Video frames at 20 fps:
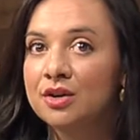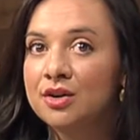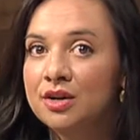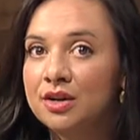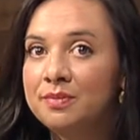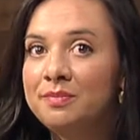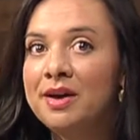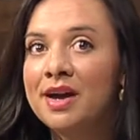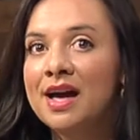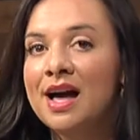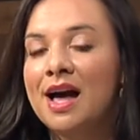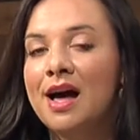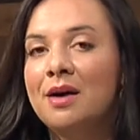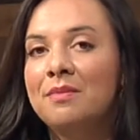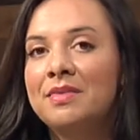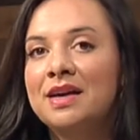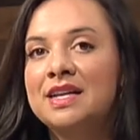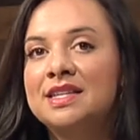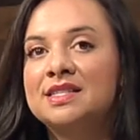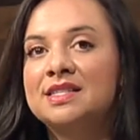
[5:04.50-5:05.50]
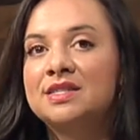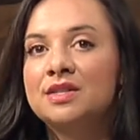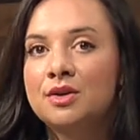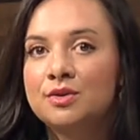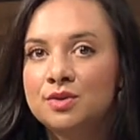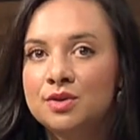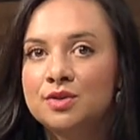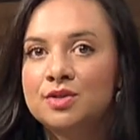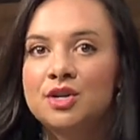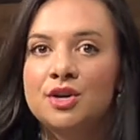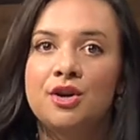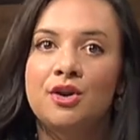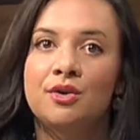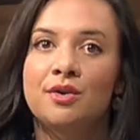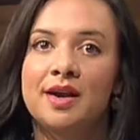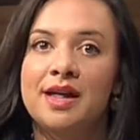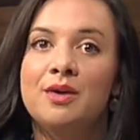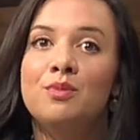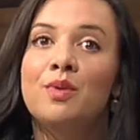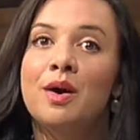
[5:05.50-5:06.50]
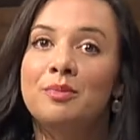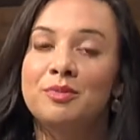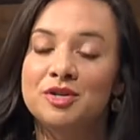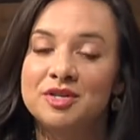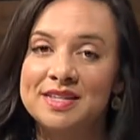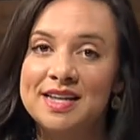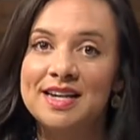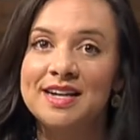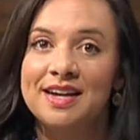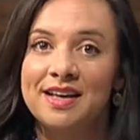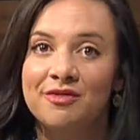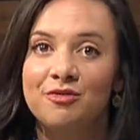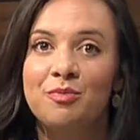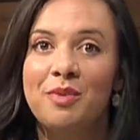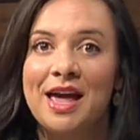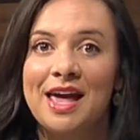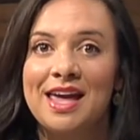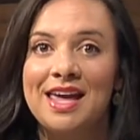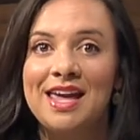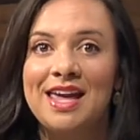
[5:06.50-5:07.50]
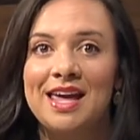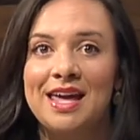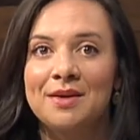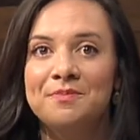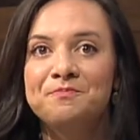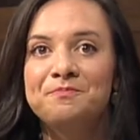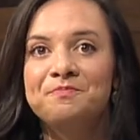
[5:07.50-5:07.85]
could become his Social Security representative payee.